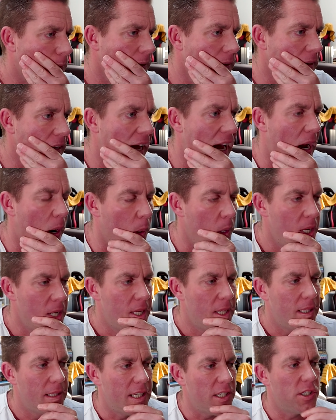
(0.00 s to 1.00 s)
Now,
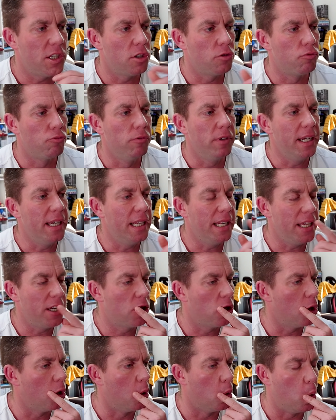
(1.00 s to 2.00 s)
this is really
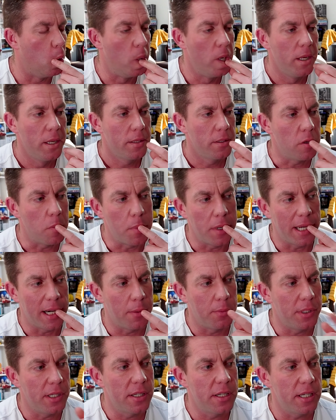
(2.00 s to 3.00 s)
cool to be
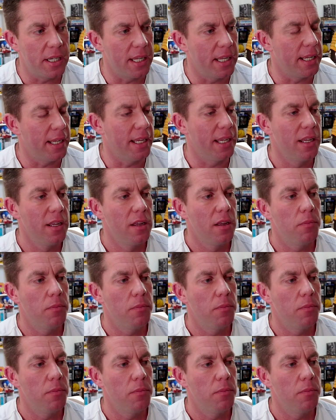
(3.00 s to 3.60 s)
able to see,